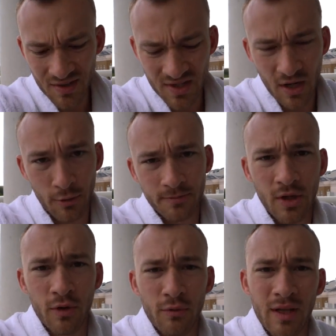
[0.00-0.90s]
So,
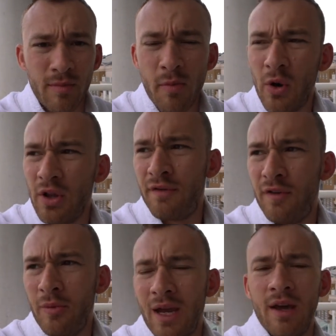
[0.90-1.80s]
couldn't really be bothered
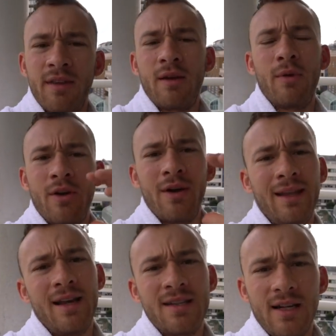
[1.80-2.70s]
filming anything when I got in
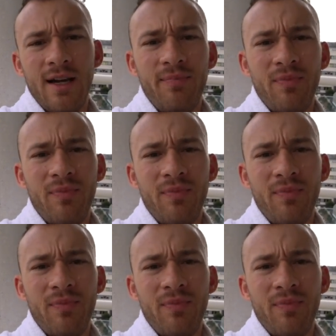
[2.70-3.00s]
last night,